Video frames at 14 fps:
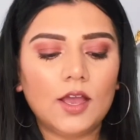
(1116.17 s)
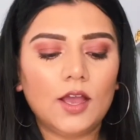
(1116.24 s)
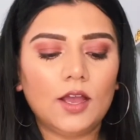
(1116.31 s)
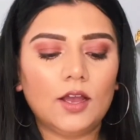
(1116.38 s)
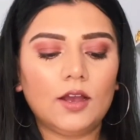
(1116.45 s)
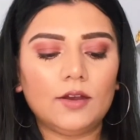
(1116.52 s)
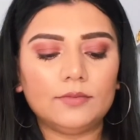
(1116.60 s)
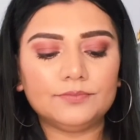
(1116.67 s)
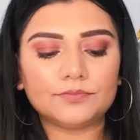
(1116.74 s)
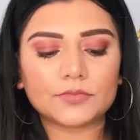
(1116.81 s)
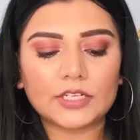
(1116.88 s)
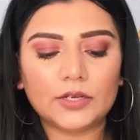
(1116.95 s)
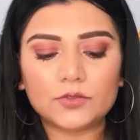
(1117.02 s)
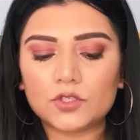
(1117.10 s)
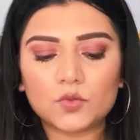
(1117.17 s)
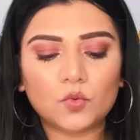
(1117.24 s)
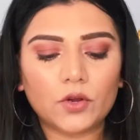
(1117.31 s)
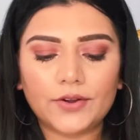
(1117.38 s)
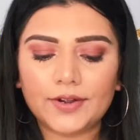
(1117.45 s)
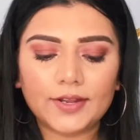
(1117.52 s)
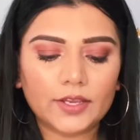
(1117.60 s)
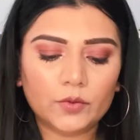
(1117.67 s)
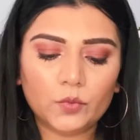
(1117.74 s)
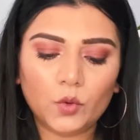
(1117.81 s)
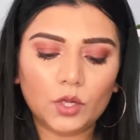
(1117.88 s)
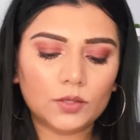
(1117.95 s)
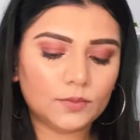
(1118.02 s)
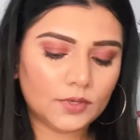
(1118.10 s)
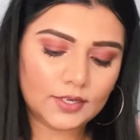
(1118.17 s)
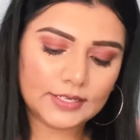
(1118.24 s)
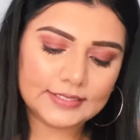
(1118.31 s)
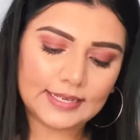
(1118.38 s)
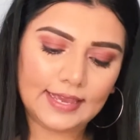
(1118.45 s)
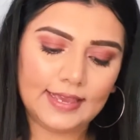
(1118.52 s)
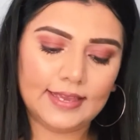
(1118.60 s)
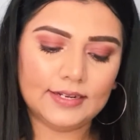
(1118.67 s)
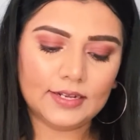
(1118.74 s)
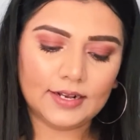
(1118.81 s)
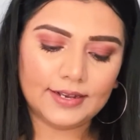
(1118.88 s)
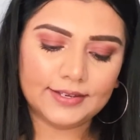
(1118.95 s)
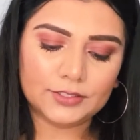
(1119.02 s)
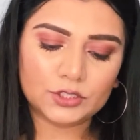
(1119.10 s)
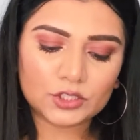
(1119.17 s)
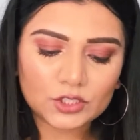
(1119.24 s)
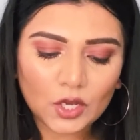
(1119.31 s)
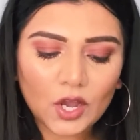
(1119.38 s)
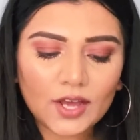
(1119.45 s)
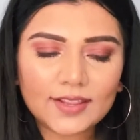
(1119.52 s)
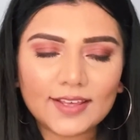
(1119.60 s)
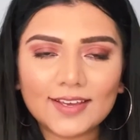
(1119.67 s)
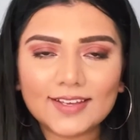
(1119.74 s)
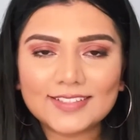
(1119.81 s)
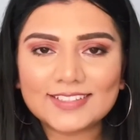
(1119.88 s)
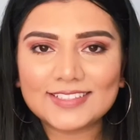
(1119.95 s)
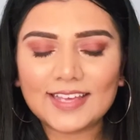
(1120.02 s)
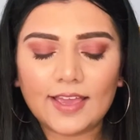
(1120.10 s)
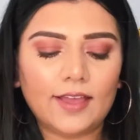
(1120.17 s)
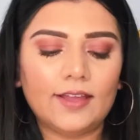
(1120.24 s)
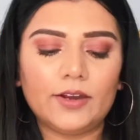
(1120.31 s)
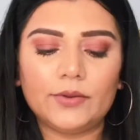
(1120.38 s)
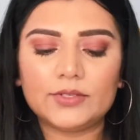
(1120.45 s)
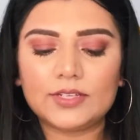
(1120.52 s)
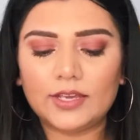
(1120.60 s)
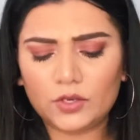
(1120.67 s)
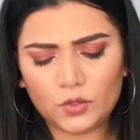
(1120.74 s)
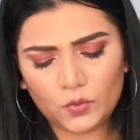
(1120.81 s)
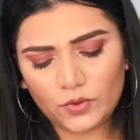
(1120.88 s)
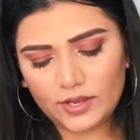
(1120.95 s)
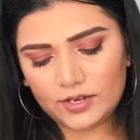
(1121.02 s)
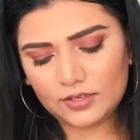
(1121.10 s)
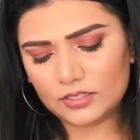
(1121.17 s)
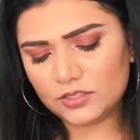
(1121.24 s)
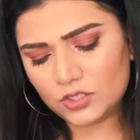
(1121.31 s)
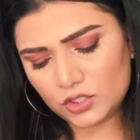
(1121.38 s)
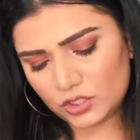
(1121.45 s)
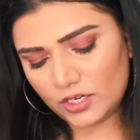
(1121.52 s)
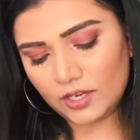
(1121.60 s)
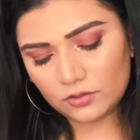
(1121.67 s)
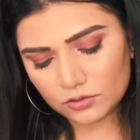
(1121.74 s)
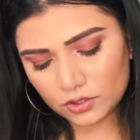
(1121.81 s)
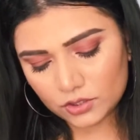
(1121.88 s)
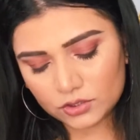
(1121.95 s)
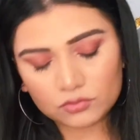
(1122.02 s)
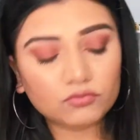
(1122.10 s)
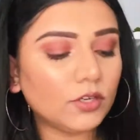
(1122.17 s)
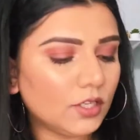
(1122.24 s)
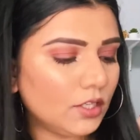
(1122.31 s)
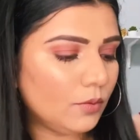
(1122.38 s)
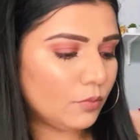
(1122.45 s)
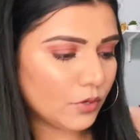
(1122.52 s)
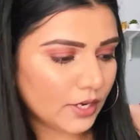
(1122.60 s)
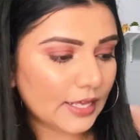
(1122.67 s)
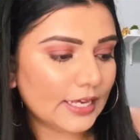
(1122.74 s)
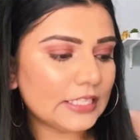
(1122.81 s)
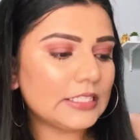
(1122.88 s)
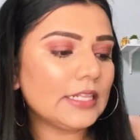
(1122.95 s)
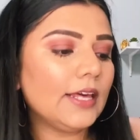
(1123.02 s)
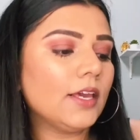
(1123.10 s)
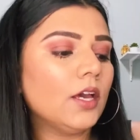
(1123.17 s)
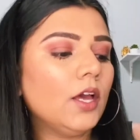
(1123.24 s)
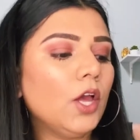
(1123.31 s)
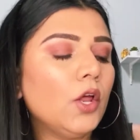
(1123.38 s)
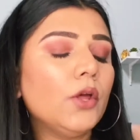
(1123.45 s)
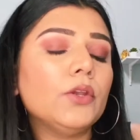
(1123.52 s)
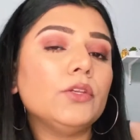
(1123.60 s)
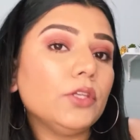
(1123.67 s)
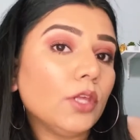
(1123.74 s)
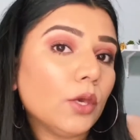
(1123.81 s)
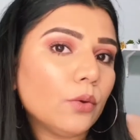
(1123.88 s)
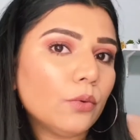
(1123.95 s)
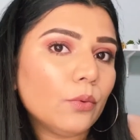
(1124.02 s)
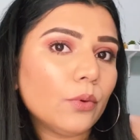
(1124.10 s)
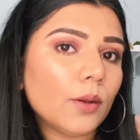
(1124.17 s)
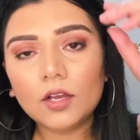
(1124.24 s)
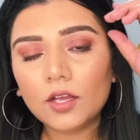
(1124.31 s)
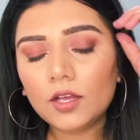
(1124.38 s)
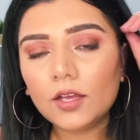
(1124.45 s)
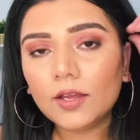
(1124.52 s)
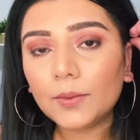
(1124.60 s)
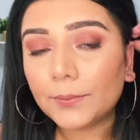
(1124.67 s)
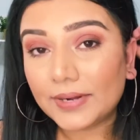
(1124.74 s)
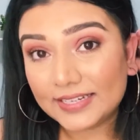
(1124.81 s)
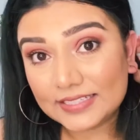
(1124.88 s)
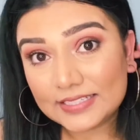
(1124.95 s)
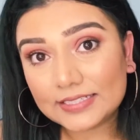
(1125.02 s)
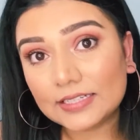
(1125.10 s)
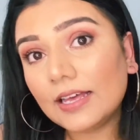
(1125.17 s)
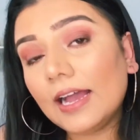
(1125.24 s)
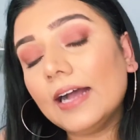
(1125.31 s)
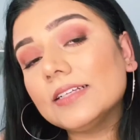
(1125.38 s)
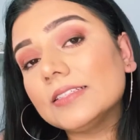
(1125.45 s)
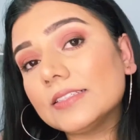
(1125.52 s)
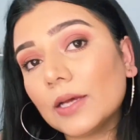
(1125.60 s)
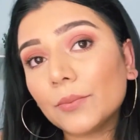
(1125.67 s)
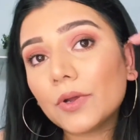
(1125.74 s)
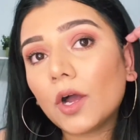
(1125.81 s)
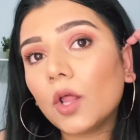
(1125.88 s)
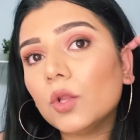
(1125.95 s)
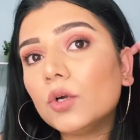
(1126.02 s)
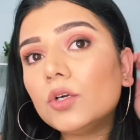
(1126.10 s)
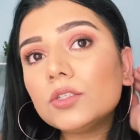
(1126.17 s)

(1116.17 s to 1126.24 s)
I was just wandering in Walmart and I saw this and I was like, you know what, this shade looks really pretty. It's like nude, but it still has some color.